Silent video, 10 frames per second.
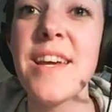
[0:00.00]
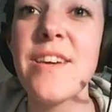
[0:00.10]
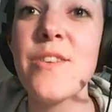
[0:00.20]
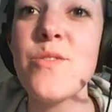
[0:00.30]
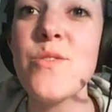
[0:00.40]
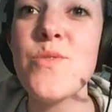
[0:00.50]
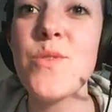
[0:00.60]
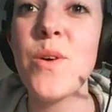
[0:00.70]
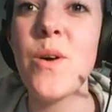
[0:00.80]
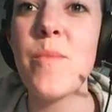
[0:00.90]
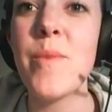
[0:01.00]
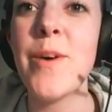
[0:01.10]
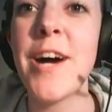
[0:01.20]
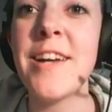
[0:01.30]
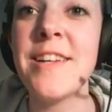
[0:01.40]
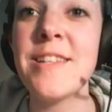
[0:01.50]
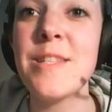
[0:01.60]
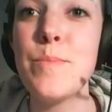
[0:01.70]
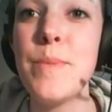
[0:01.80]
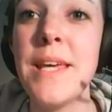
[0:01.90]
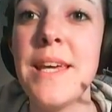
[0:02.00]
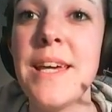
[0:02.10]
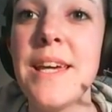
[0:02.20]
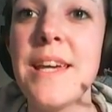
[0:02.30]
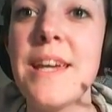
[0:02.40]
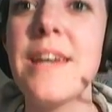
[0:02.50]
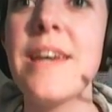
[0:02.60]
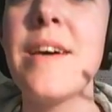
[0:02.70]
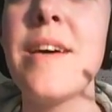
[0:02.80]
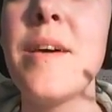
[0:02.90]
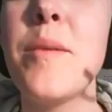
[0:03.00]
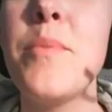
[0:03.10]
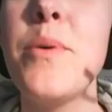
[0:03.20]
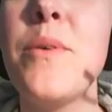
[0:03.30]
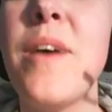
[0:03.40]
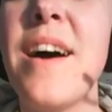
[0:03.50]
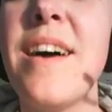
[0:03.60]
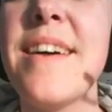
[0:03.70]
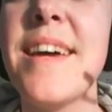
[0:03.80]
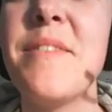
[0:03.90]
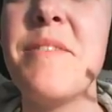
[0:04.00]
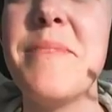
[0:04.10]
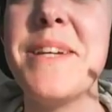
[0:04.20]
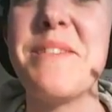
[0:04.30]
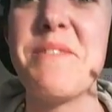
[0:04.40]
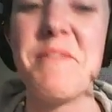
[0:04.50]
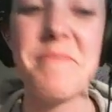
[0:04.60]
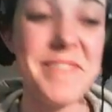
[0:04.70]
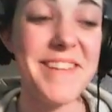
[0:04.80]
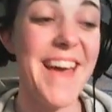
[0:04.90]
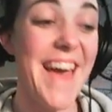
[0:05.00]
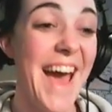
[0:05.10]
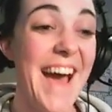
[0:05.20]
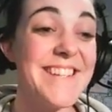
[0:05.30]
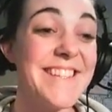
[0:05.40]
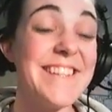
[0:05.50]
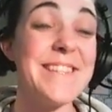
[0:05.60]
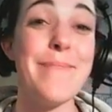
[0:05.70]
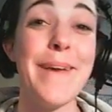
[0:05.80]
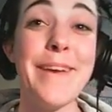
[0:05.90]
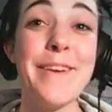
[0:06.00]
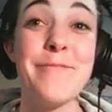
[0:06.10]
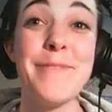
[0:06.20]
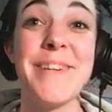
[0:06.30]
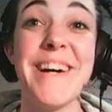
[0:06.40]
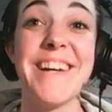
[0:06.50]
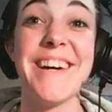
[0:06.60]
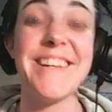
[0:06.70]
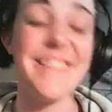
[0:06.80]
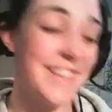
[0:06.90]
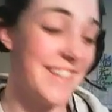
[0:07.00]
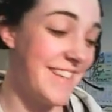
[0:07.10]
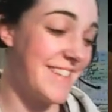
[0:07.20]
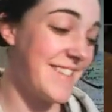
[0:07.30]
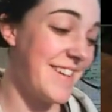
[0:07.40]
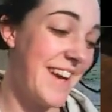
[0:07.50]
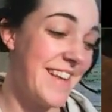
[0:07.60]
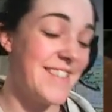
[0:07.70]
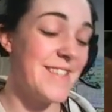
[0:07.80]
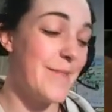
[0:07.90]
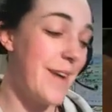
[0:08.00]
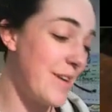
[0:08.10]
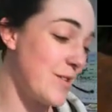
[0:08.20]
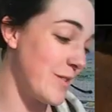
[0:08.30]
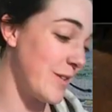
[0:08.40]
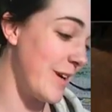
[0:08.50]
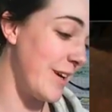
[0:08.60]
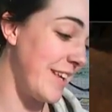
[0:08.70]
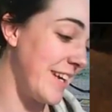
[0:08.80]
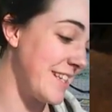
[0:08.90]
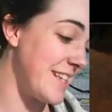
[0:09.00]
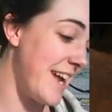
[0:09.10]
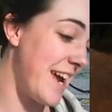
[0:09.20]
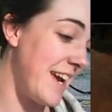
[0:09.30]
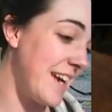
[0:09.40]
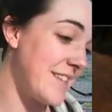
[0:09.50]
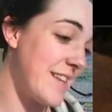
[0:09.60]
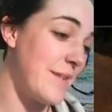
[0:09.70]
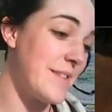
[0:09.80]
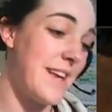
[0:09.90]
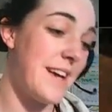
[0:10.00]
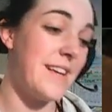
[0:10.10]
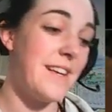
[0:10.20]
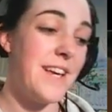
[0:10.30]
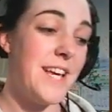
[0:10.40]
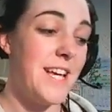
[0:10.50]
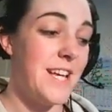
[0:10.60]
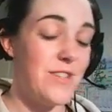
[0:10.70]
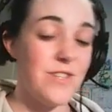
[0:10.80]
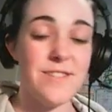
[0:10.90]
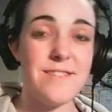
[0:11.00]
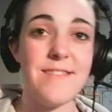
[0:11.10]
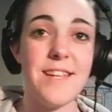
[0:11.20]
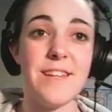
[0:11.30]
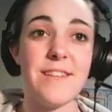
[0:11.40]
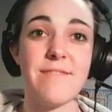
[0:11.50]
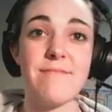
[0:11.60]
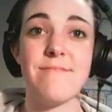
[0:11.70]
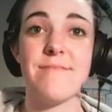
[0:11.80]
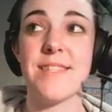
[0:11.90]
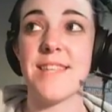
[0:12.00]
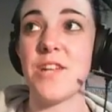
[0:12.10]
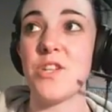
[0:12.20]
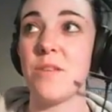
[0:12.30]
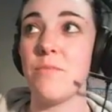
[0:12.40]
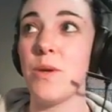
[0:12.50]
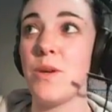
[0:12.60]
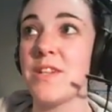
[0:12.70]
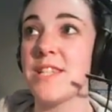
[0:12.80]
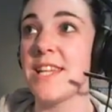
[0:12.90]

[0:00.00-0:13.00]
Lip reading: could you draw Moana's pig Pua? It would be adorable. Actually, speaking of Moana, look at this. Okay, this is what I drew earlier today because I was like just in a sketching mood.